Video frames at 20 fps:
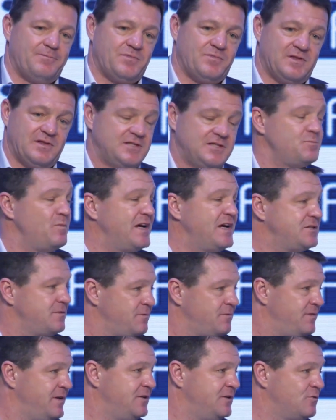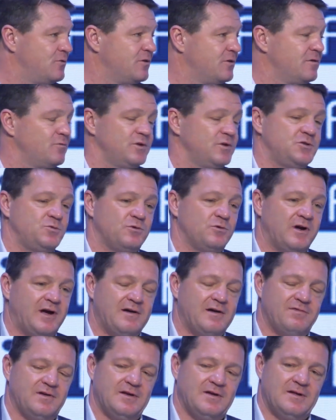this massive fleet order which we're
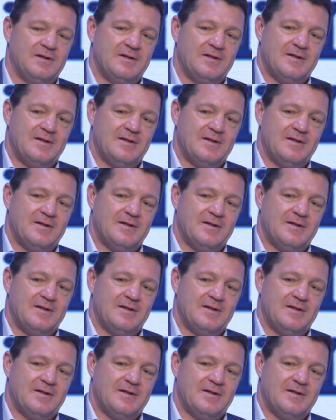having.